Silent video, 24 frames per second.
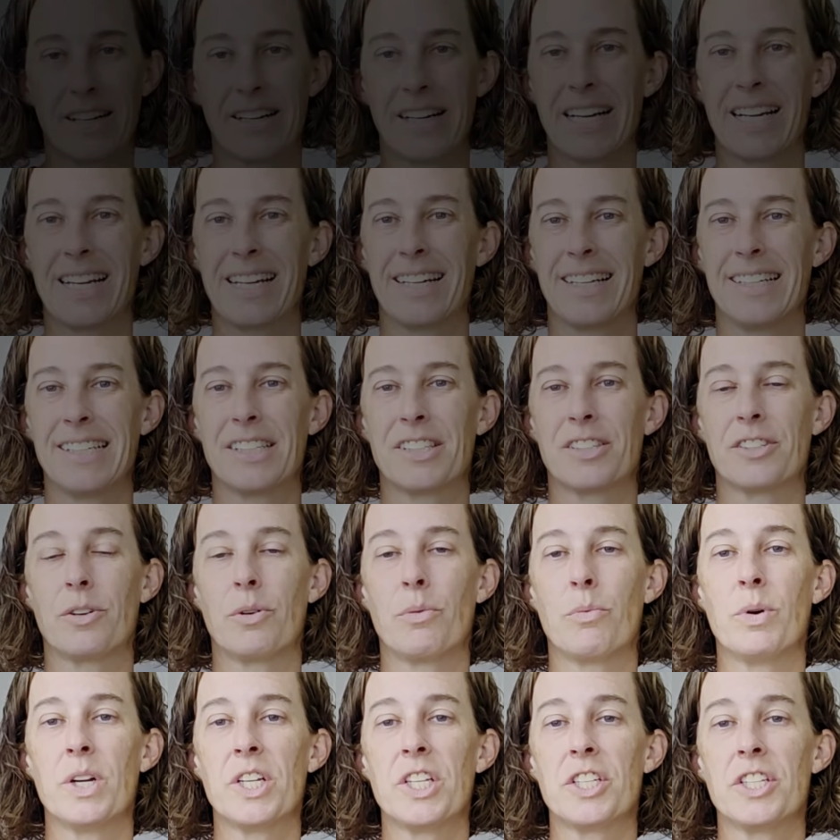All right, guys.
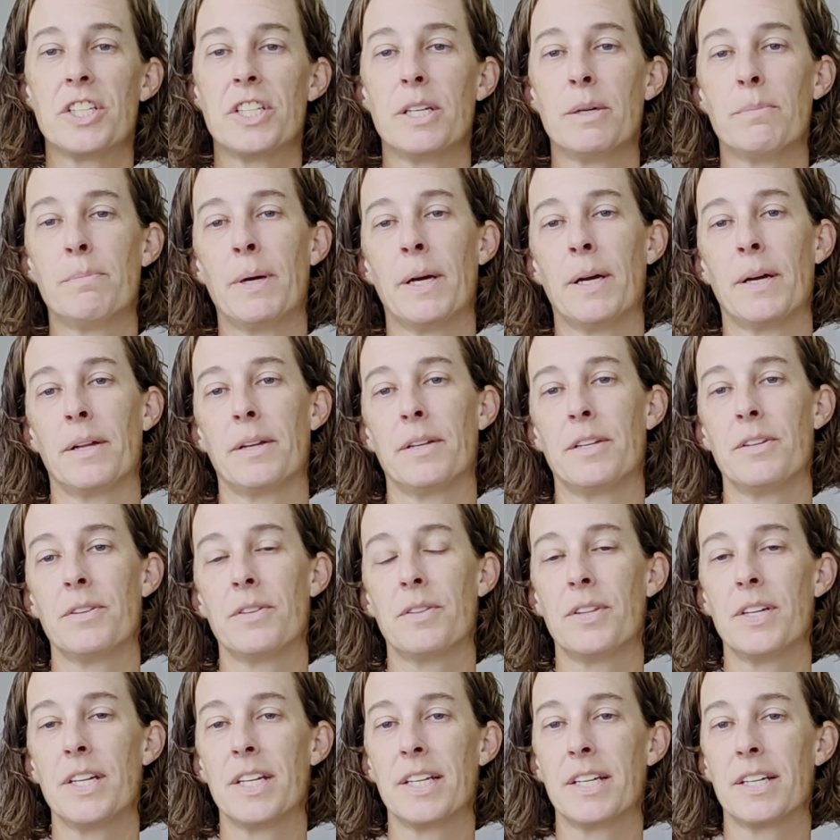So which tip do
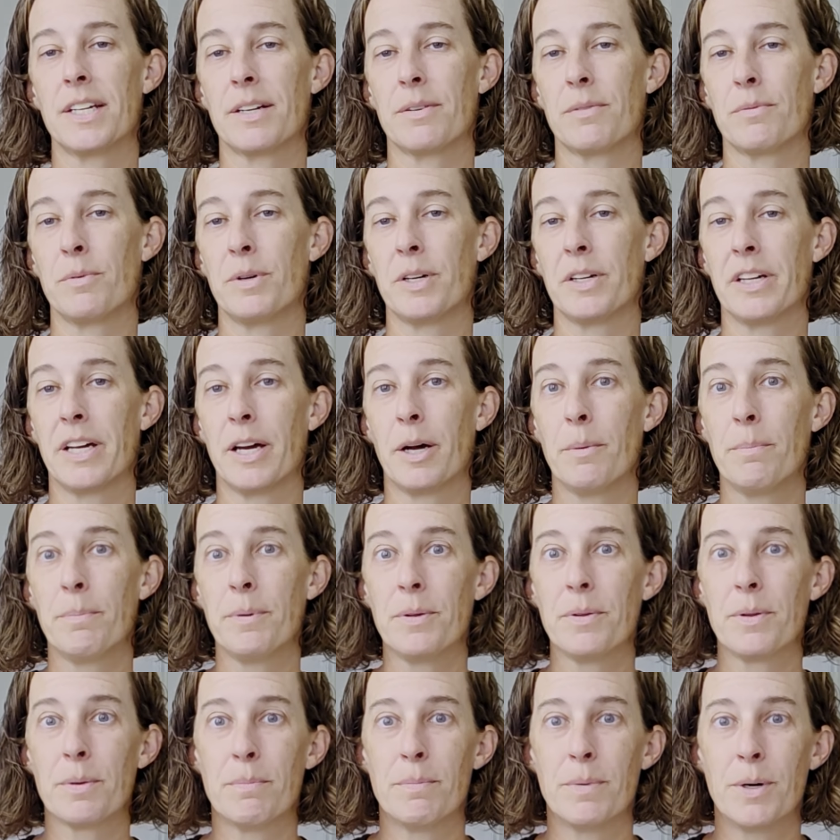you think will help
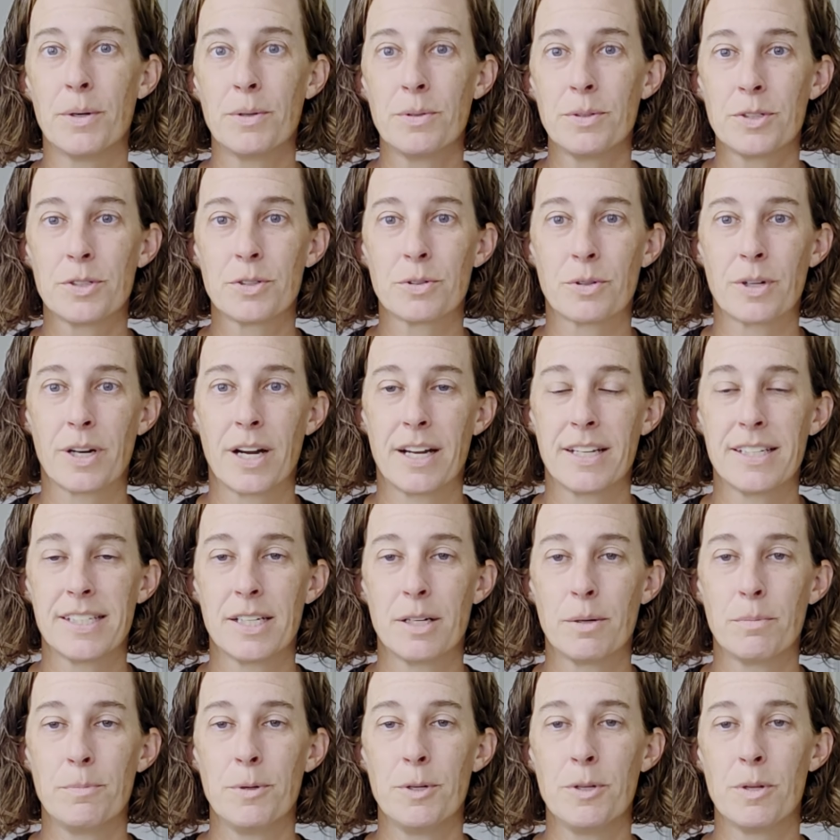you the most or has
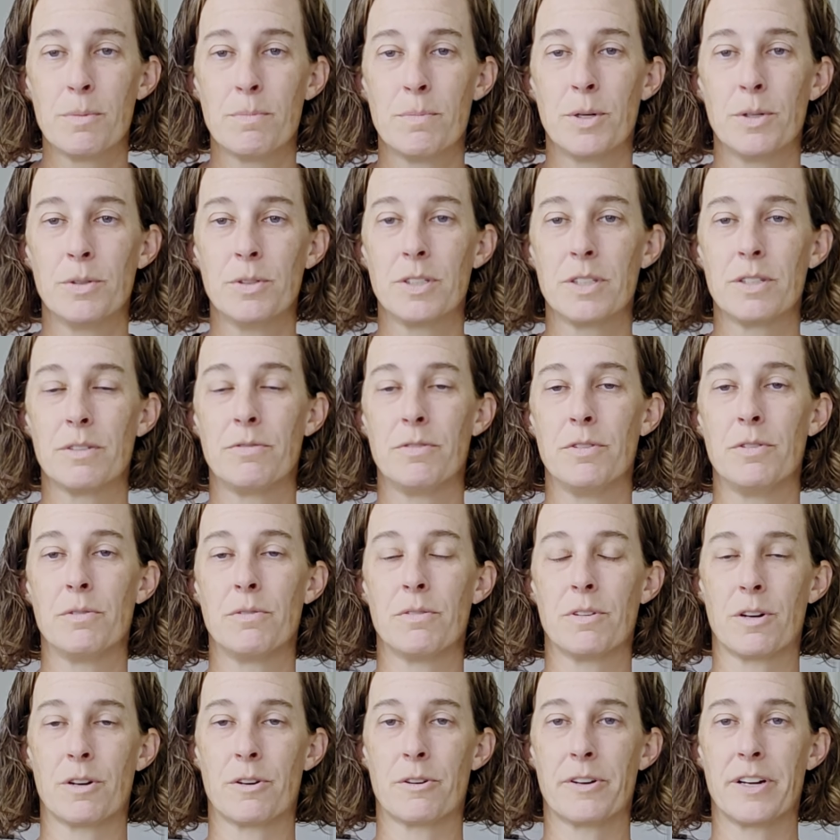helped you the most if
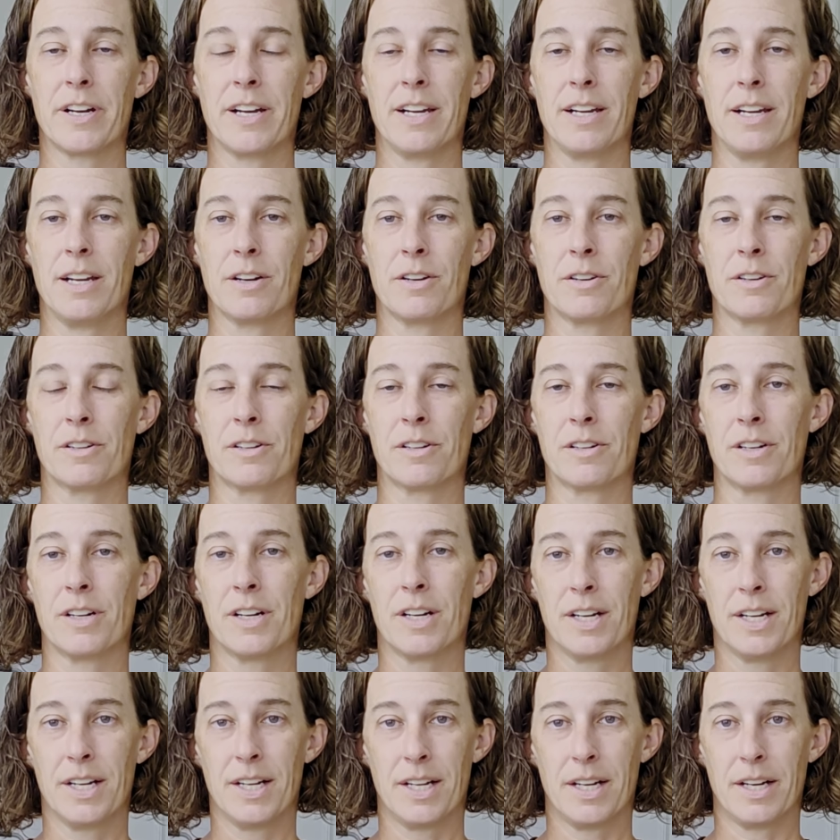you already are
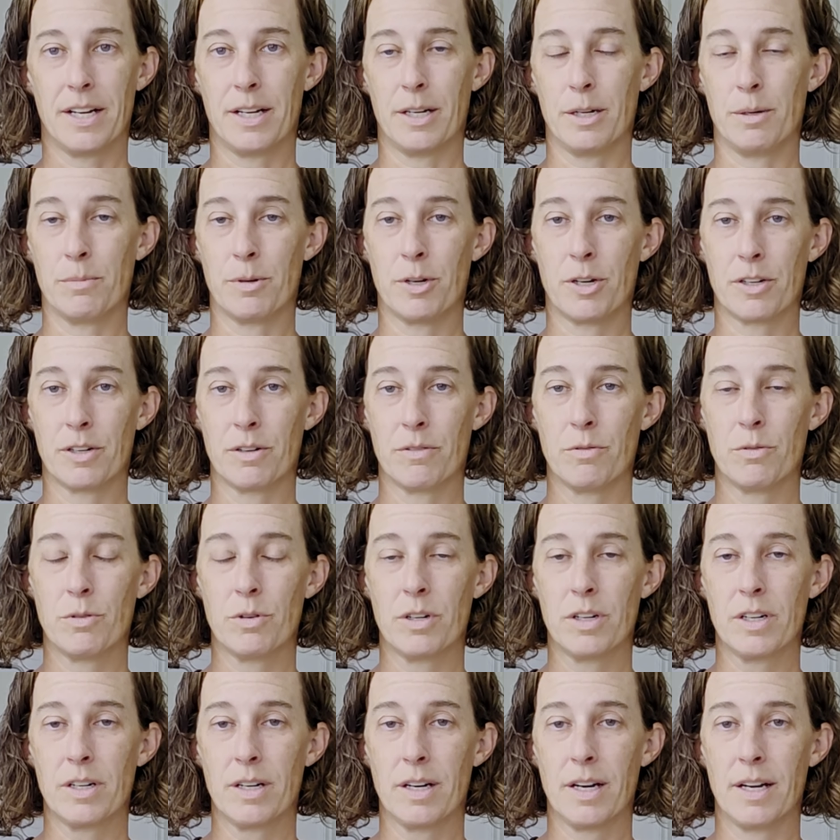
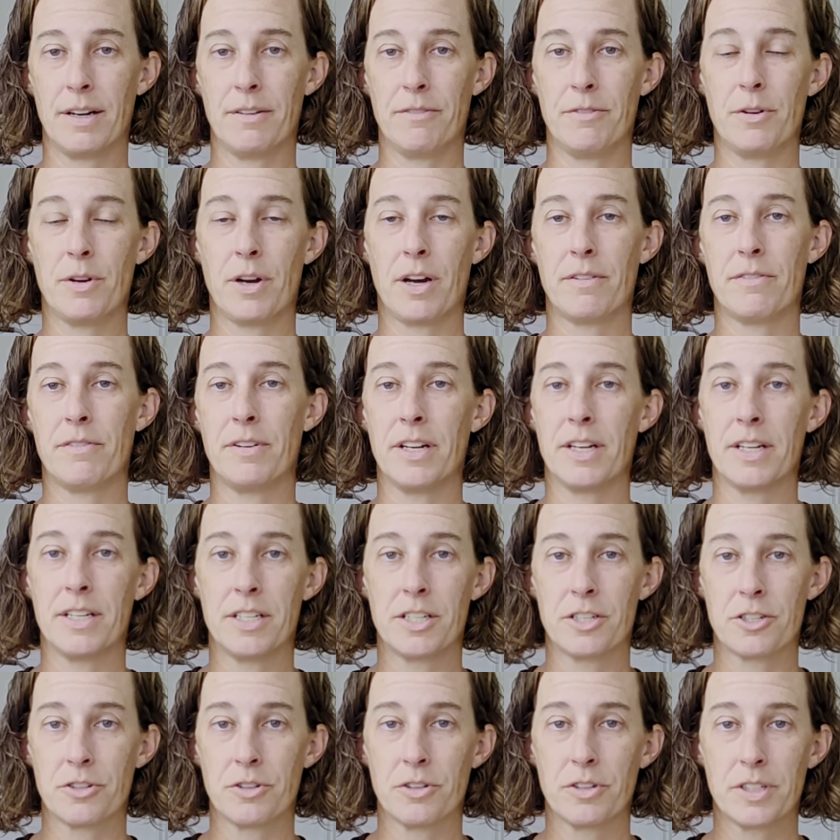carnivore? If you have any
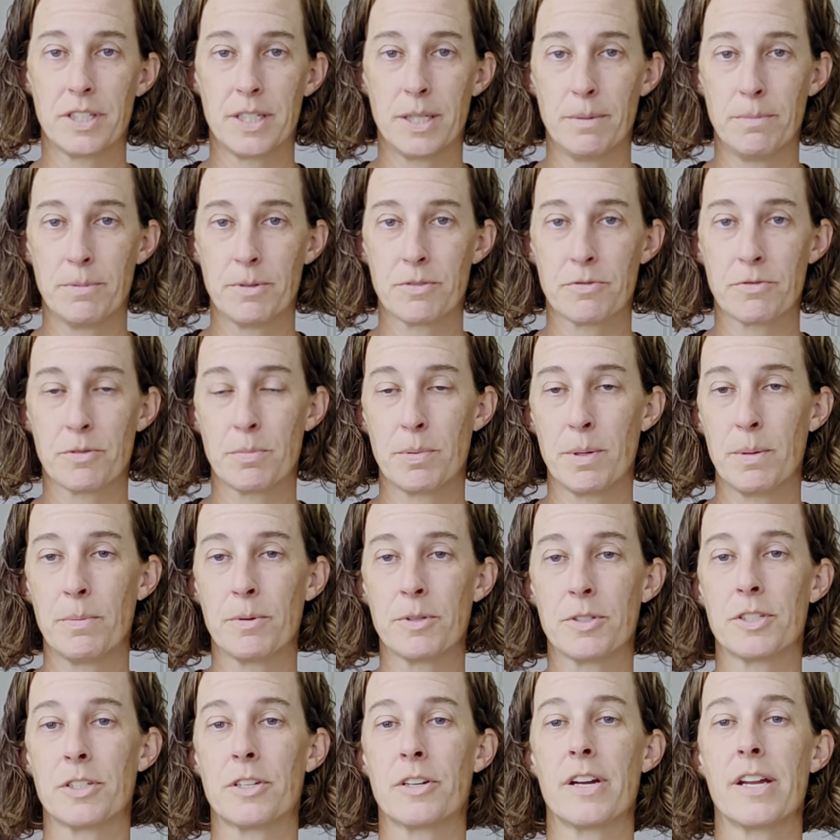additional tips for
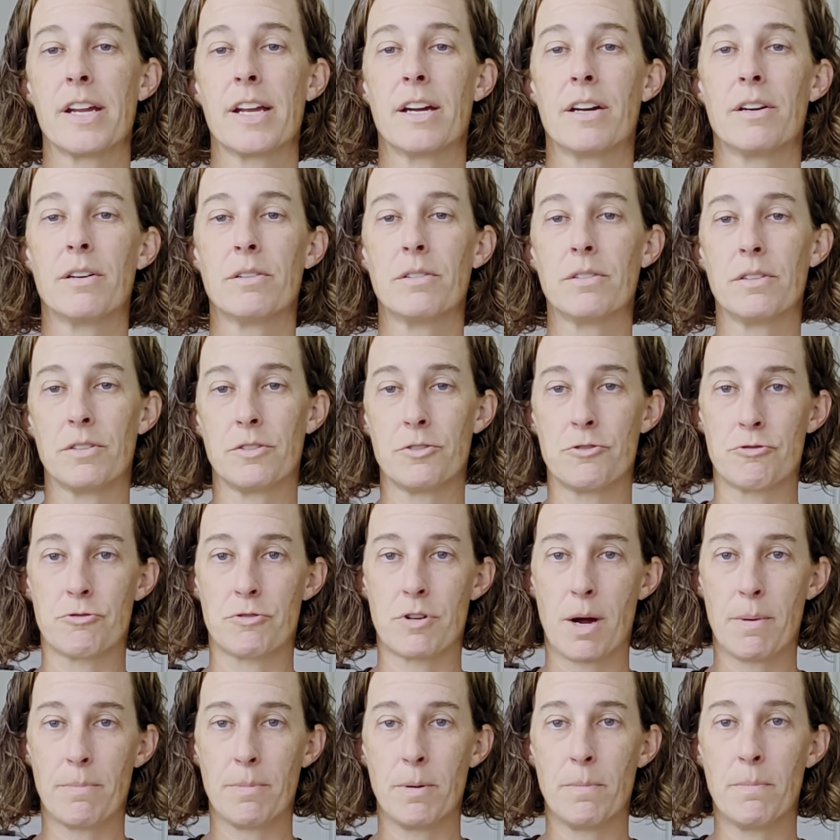people starting out,
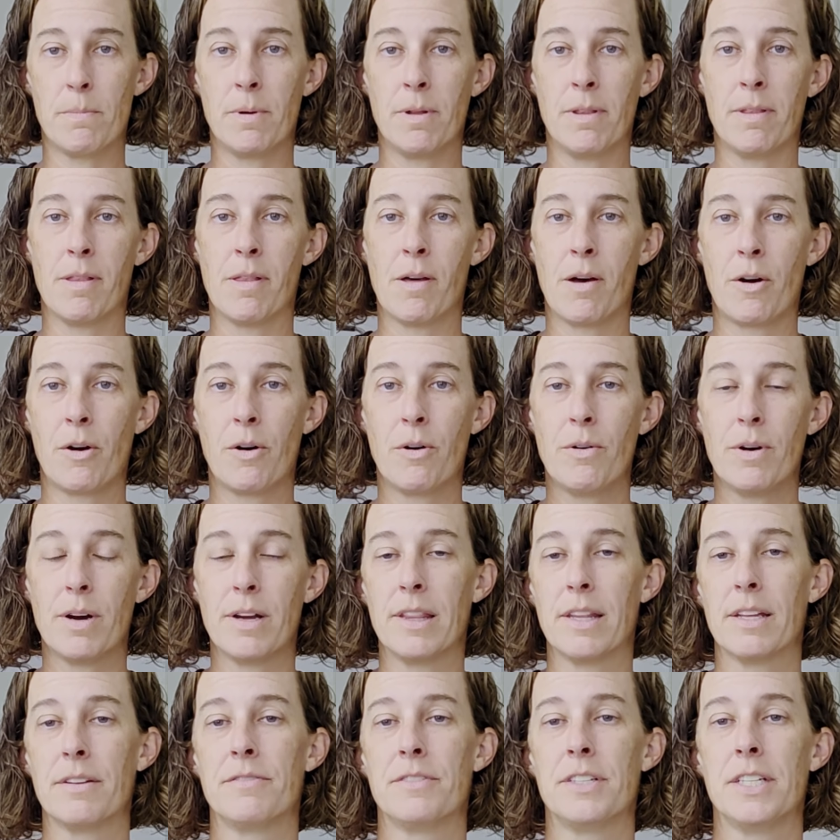drop them below.
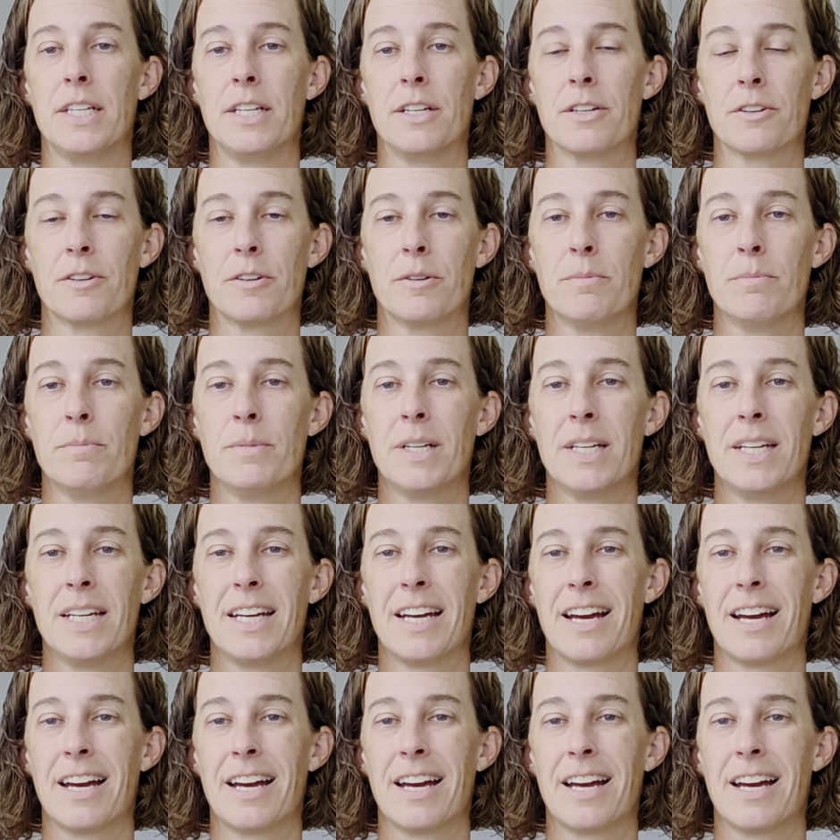I'd love to hear them.